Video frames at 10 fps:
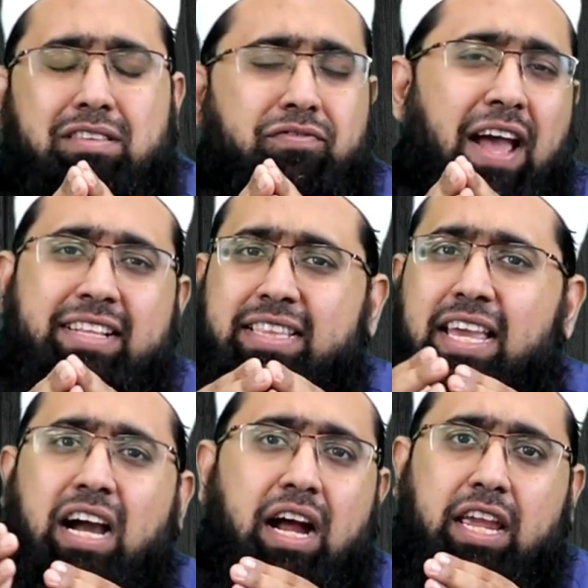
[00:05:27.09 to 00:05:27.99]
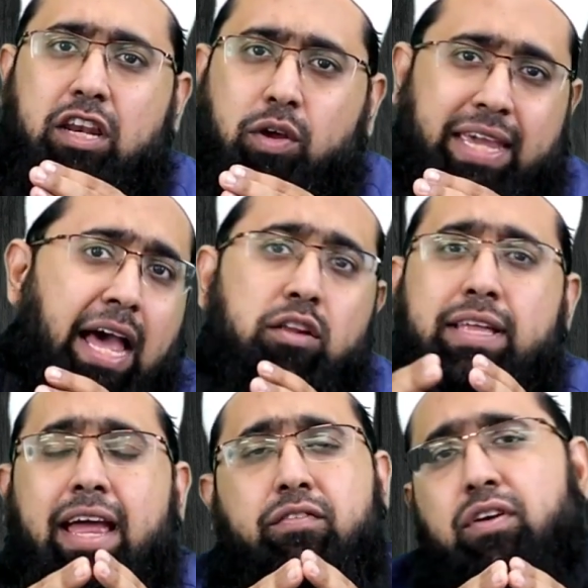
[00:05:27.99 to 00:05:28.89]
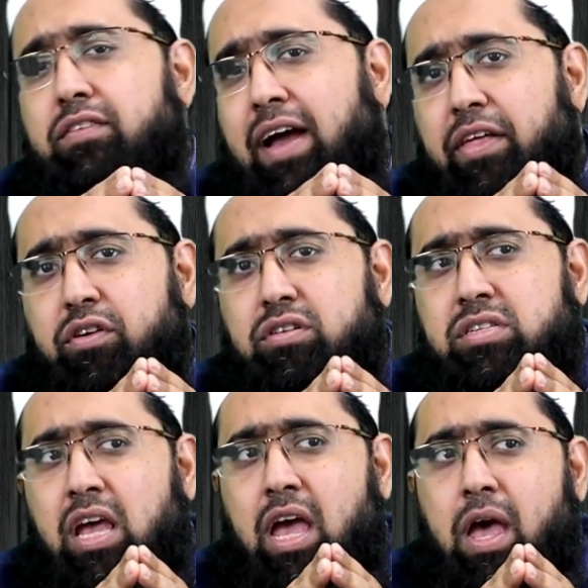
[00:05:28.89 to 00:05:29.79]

the fact that they got you know yelled at in front of others